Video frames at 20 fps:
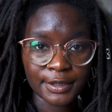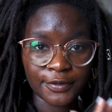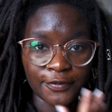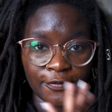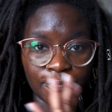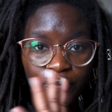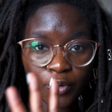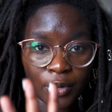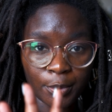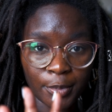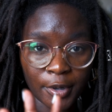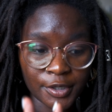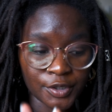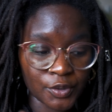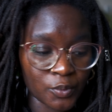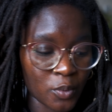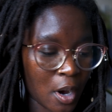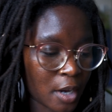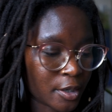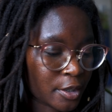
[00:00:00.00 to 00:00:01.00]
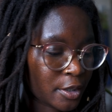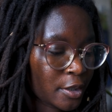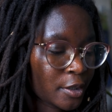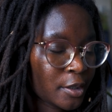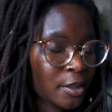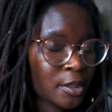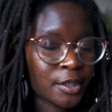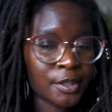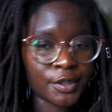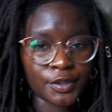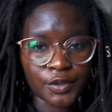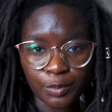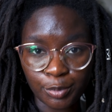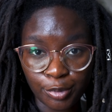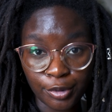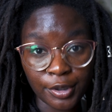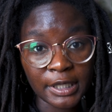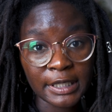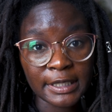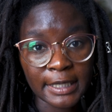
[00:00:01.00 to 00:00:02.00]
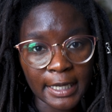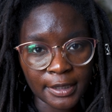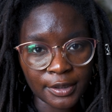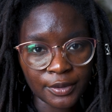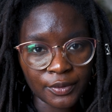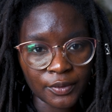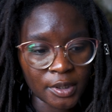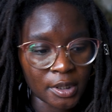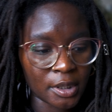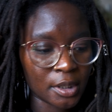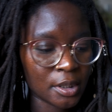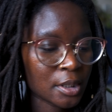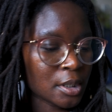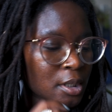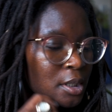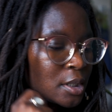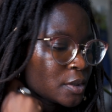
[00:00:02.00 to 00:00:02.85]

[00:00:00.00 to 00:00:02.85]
to 4 parts water, so pretty diluted.